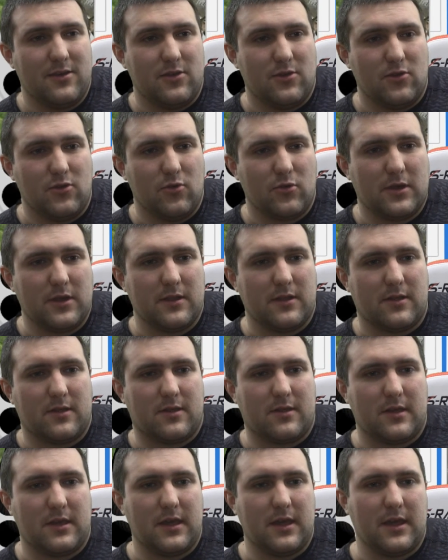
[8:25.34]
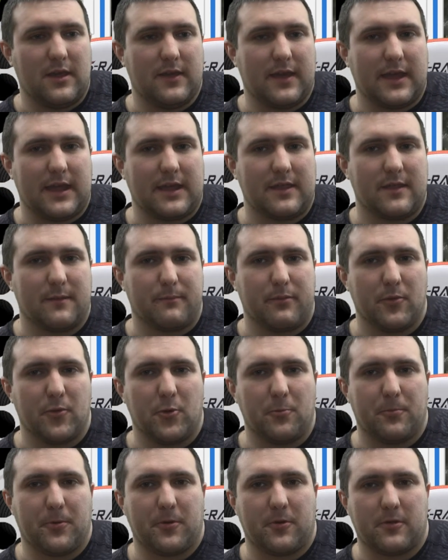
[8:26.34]
you can see, like, in the
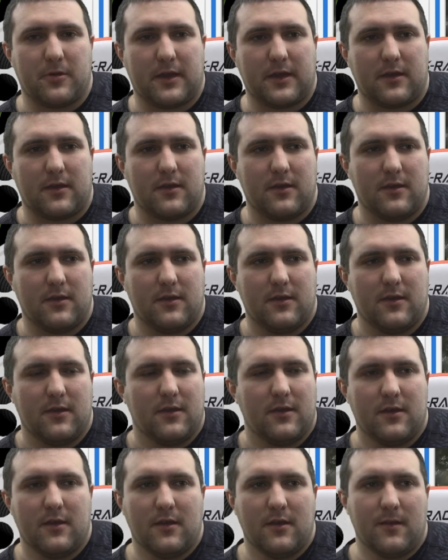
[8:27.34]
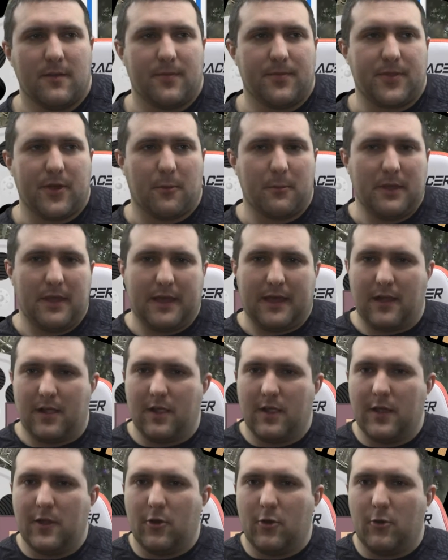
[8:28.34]
bloopers, like, there'll be like a
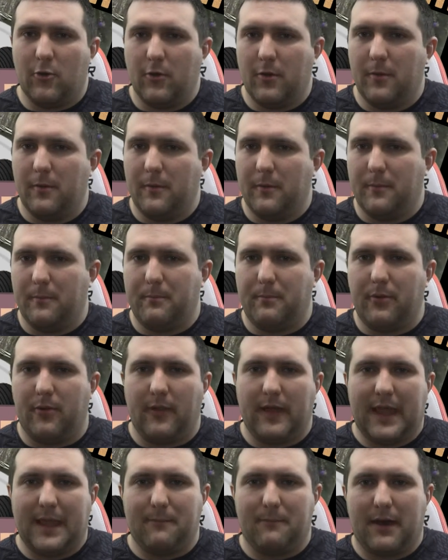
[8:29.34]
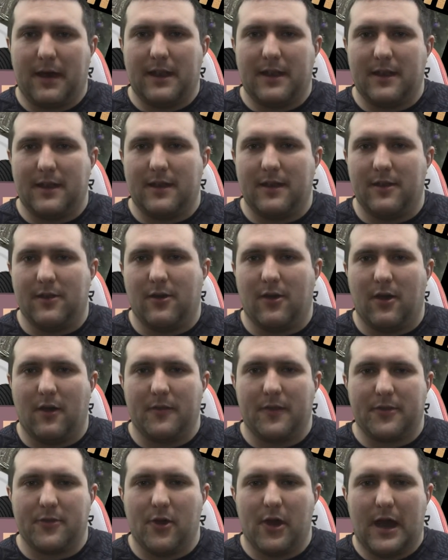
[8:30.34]
little play button on
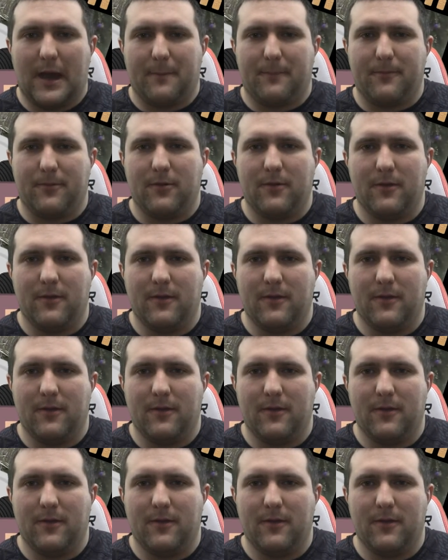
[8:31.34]
the top